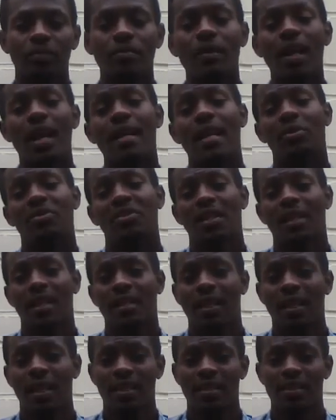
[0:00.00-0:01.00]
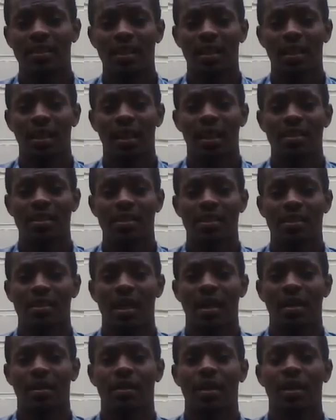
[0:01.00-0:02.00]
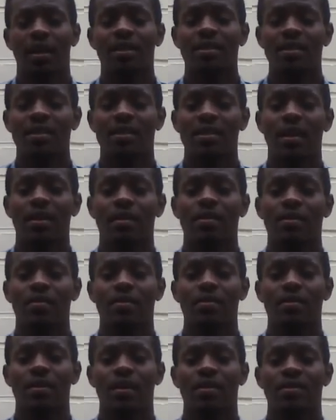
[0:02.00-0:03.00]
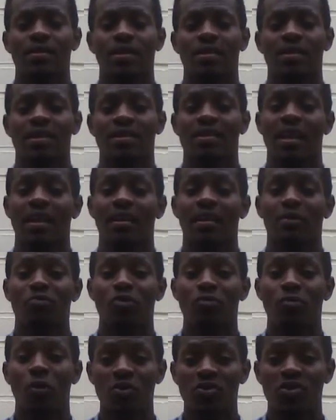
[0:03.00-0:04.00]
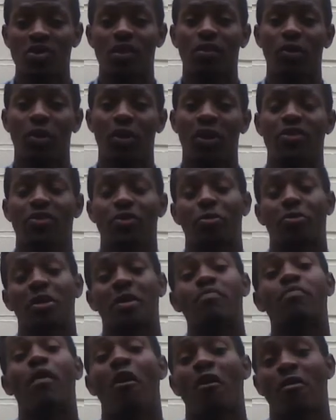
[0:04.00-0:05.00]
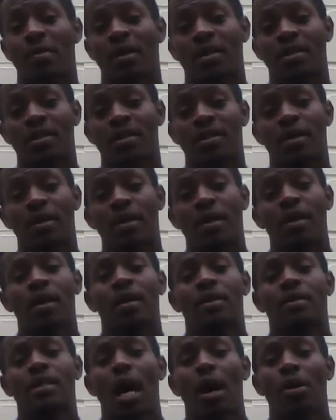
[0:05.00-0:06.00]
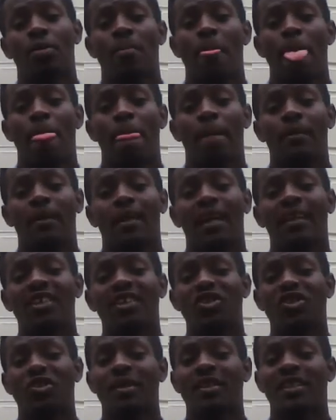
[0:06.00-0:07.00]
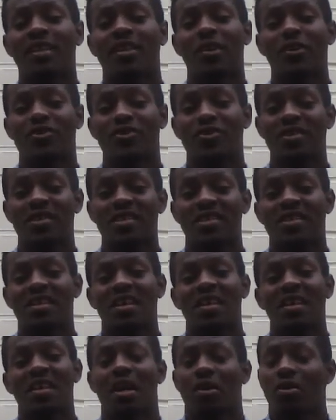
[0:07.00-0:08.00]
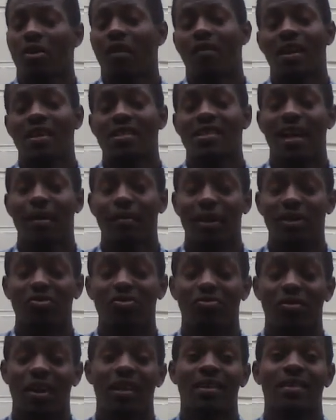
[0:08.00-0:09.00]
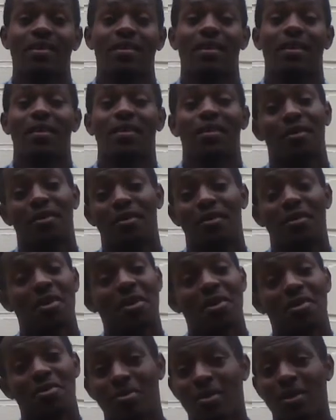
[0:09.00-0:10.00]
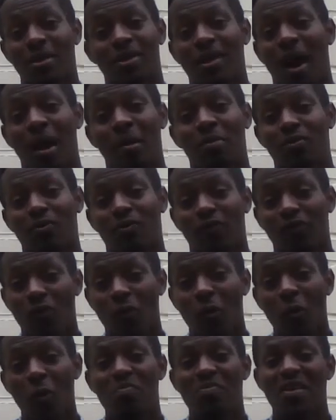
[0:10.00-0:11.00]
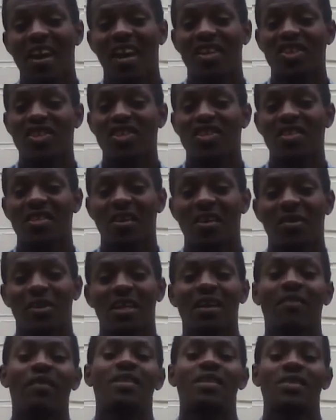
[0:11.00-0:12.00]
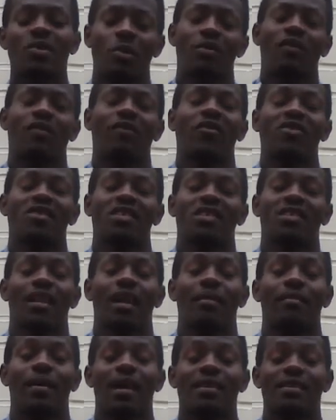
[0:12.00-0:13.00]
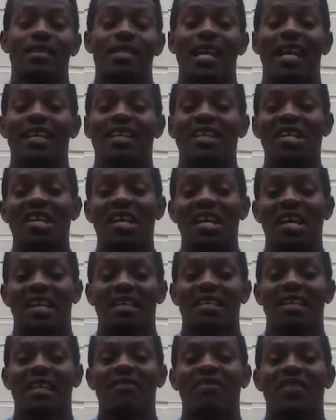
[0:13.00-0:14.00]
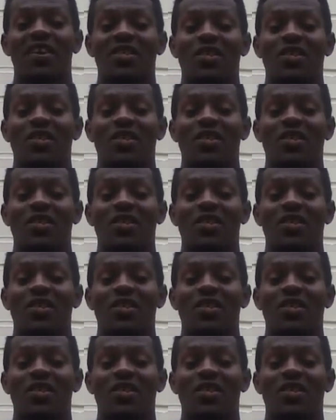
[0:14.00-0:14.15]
Now, delegating style is the style that promotes learning through empowerment. Now, a teacher may tell her students, now you have an assignment to write 3 up to 4 pages on a given topic. For instance, like I said, the effects